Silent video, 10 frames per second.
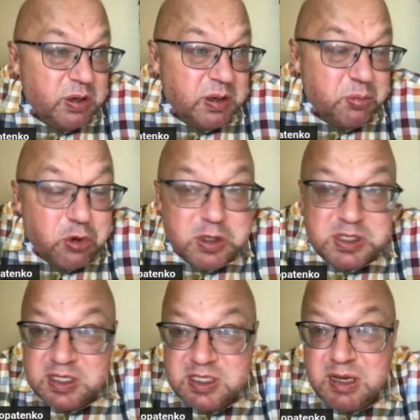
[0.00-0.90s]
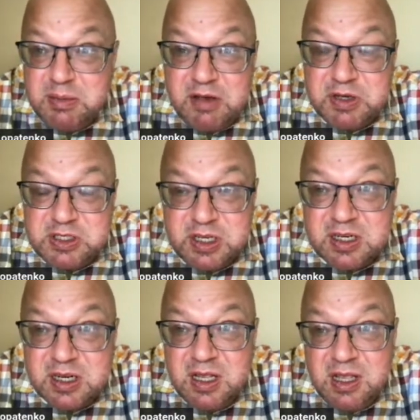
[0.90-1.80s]
books, the same, everything
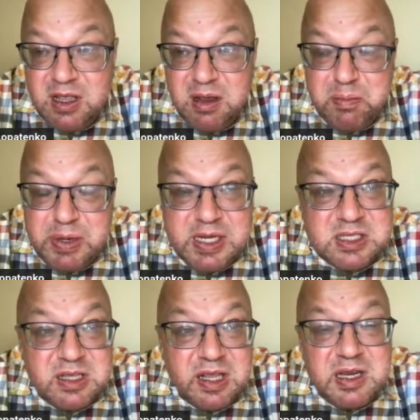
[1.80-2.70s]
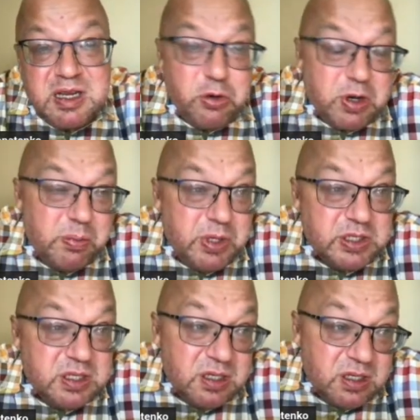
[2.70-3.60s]
based, like you can build